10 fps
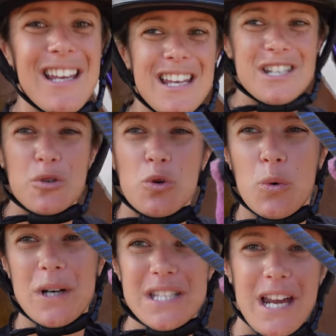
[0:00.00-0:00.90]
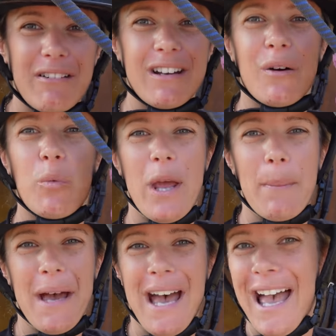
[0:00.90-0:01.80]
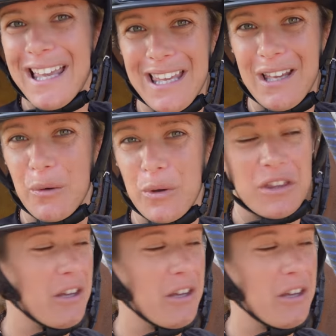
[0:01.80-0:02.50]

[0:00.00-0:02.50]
is always carry a whip hacking with